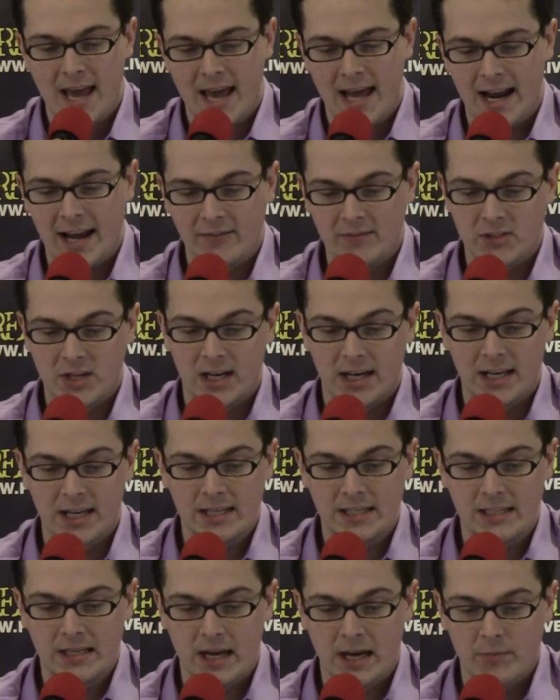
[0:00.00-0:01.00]
and I've done it.
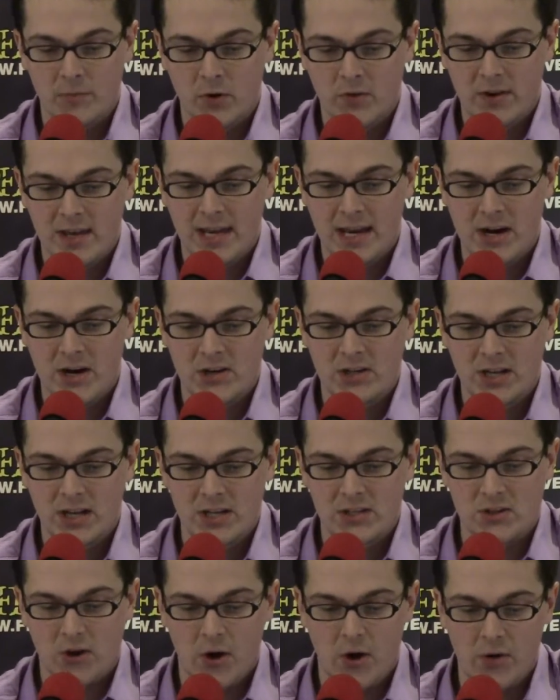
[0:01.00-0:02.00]
Moving here
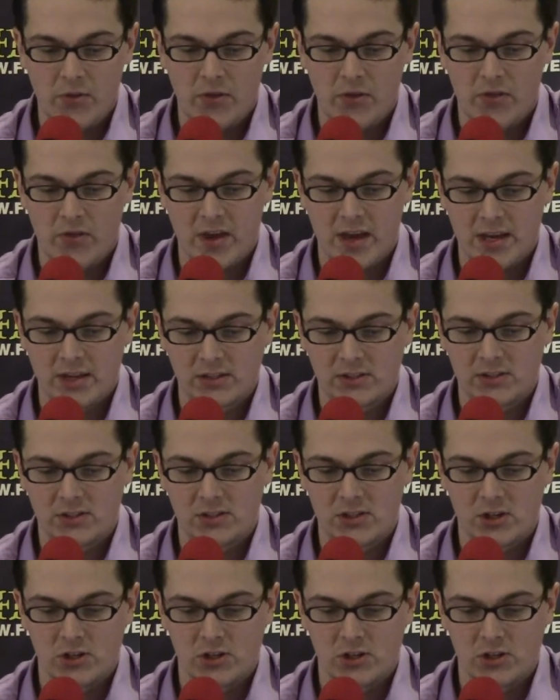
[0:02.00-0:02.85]
does all the things.